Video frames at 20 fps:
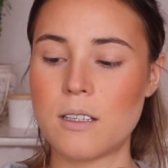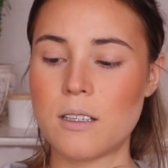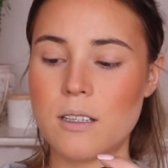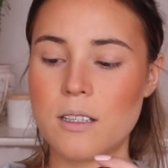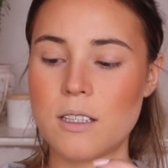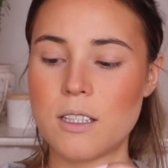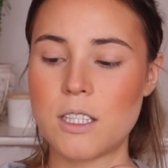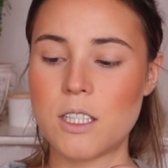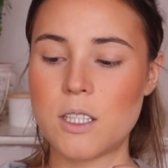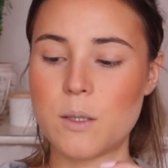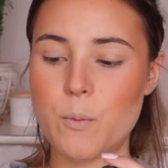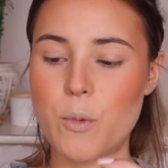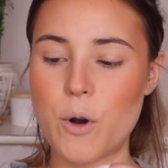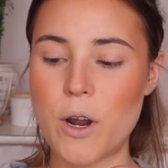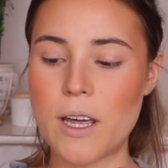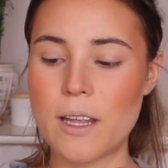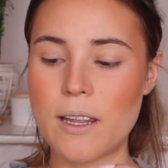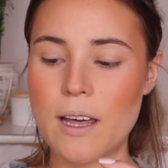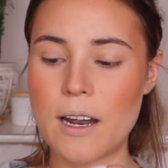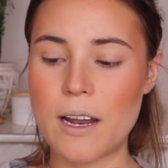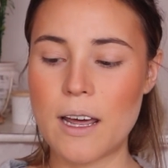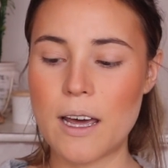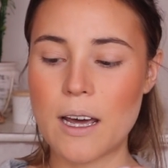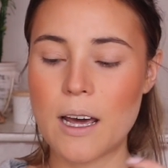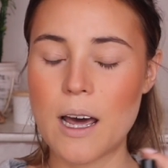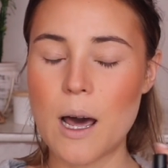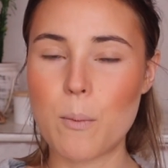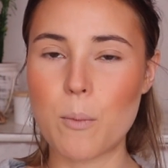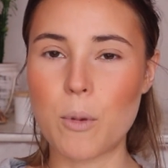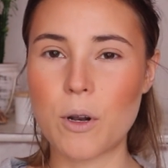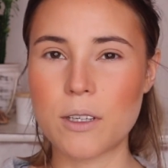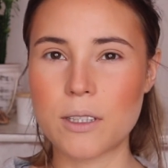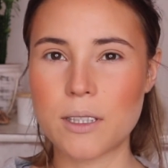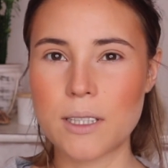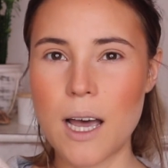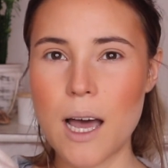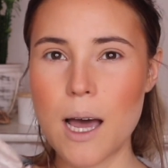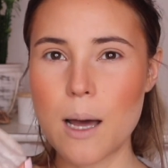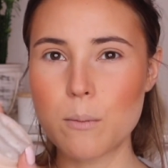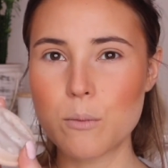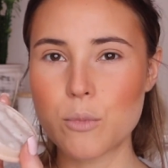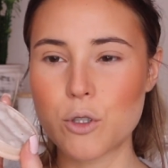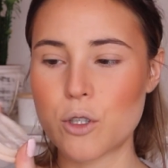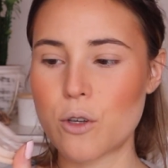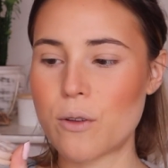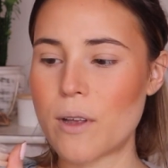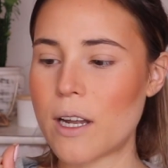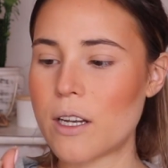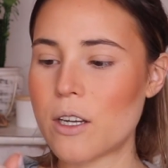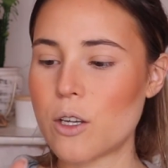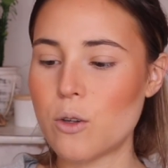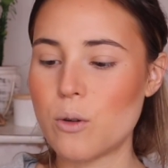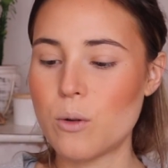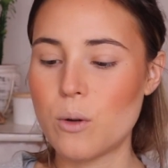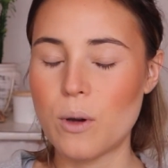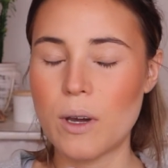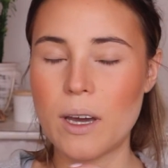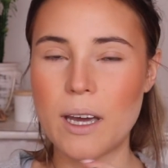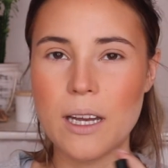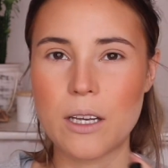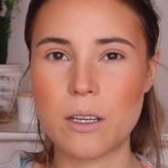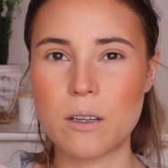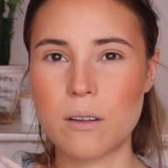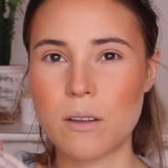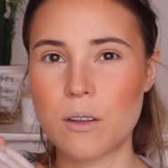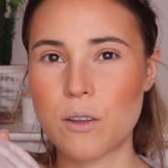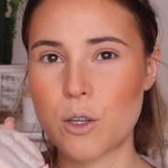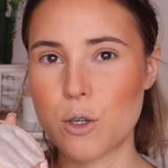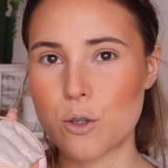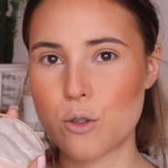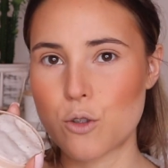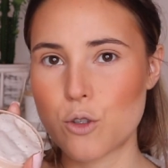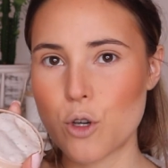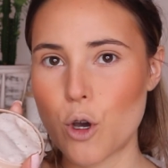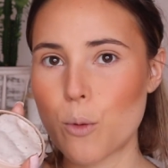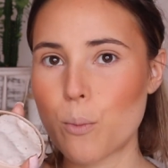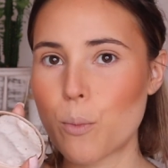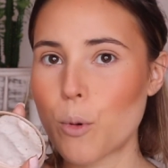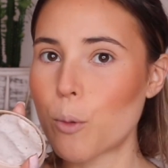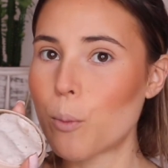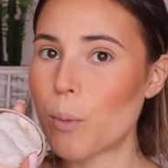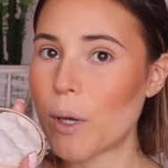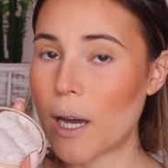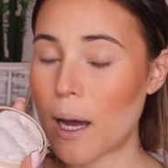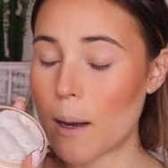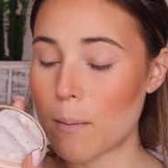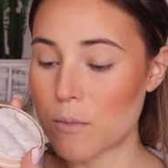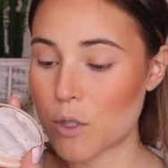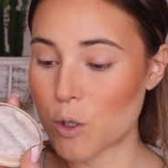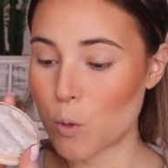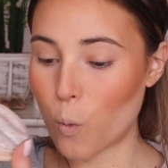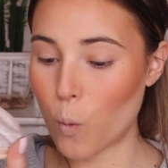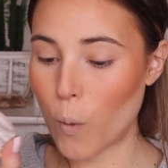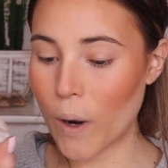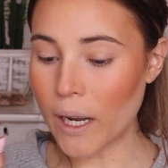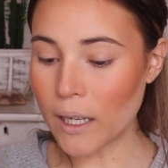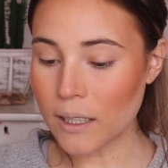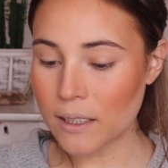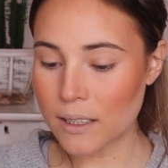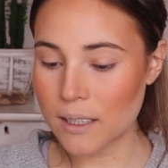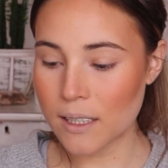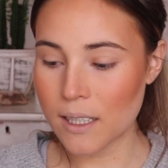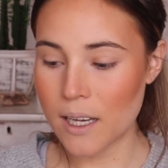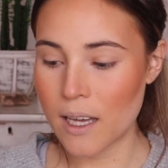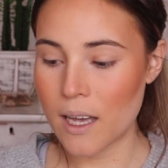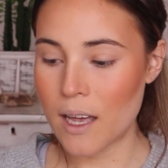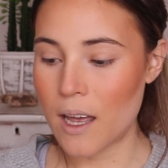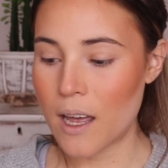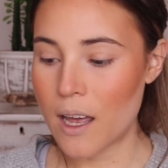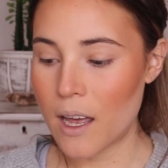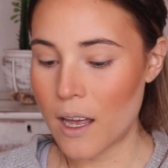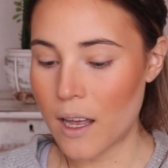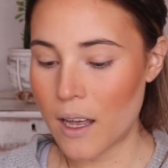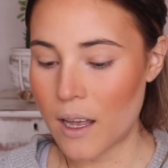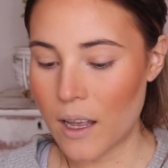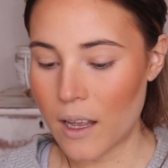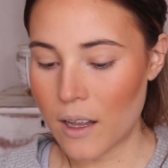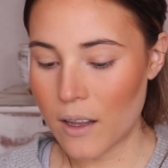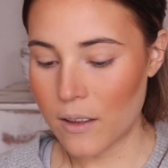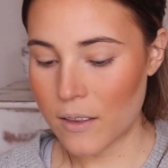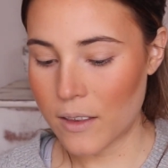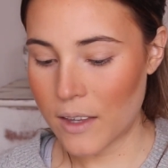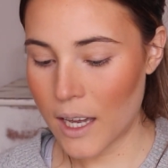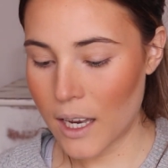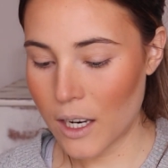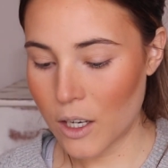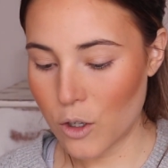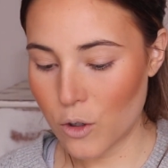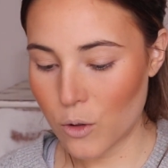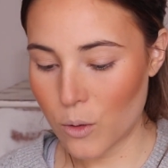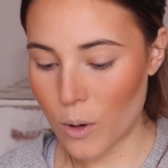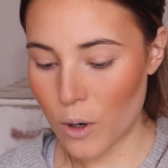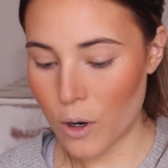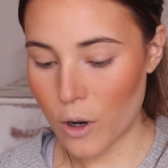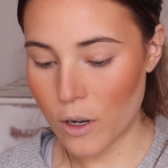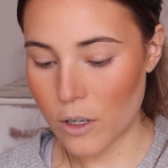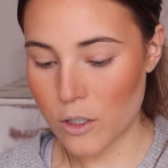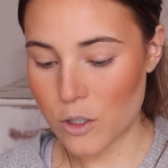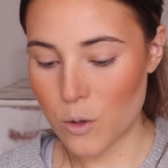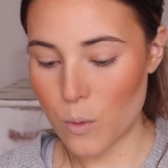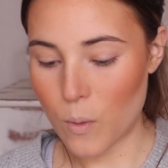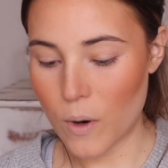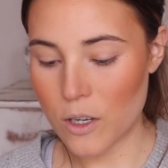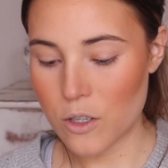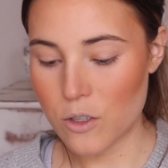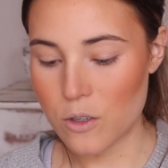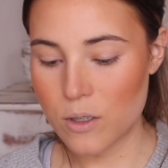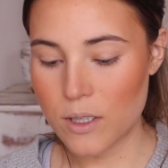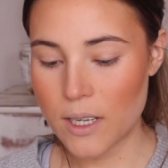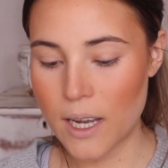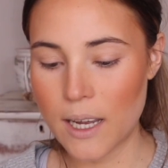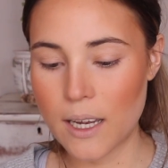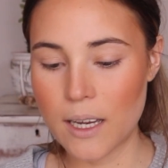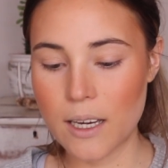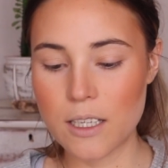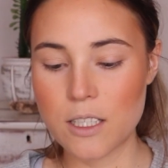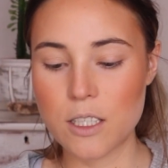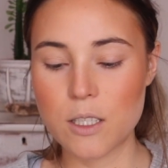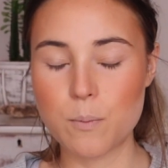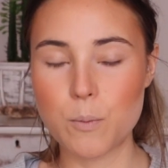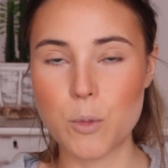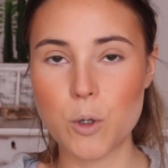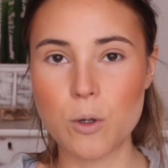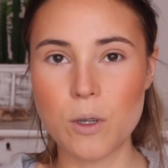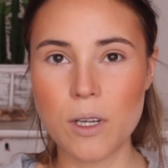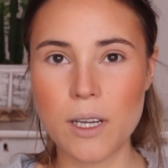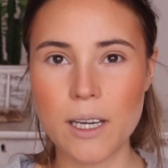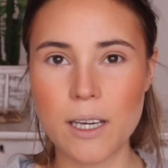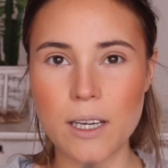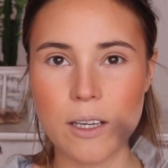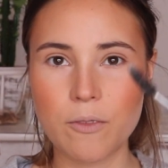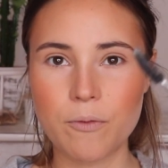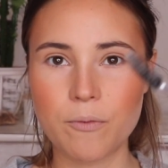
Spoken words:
spray that a couple of times so that the soap becomes wet. Then you are going to want to take a spoolie.